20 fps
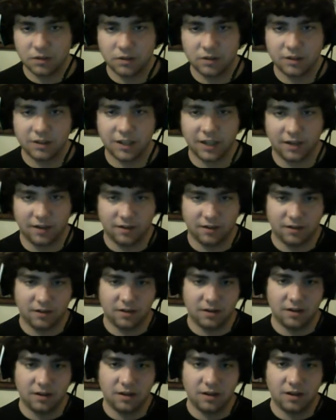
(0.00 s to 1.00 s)
There.
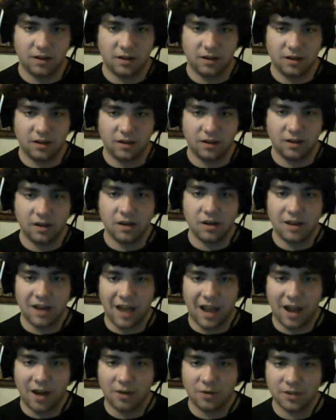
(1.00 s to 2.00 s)

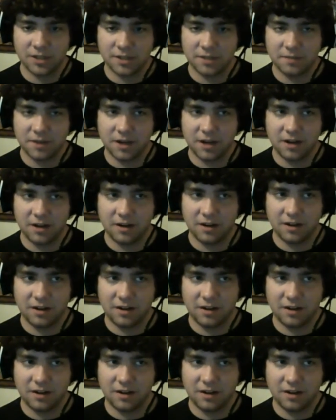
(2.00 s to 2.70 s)
Now is it better?